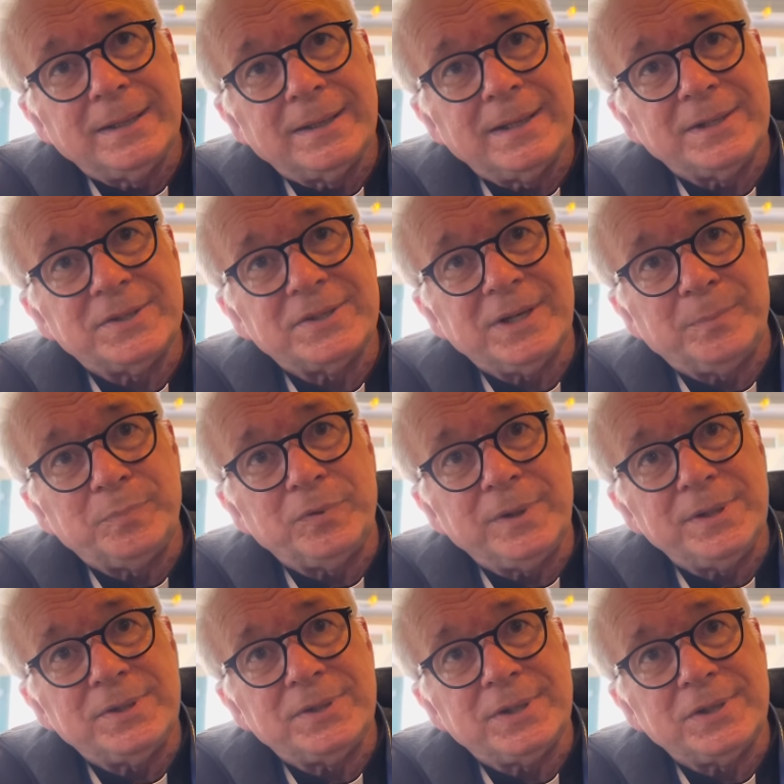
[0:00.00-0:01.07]
that
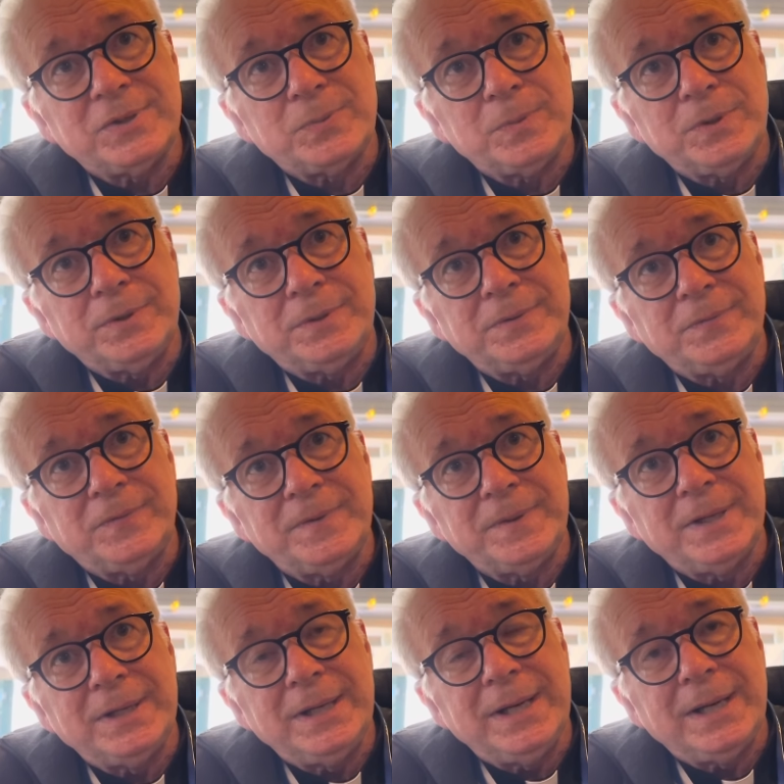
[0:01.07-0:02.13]
separates this world from
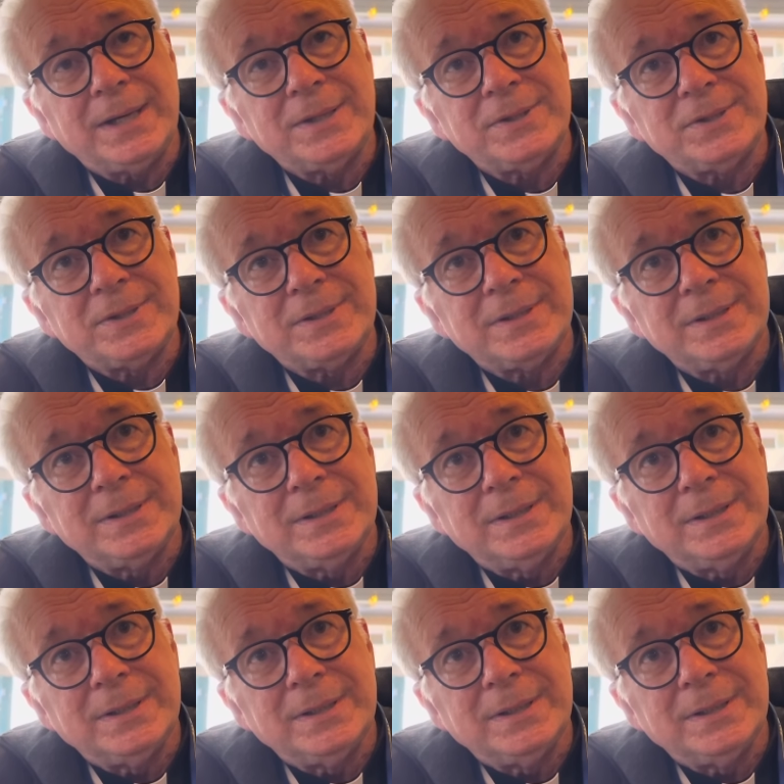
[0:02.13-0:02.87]
the next.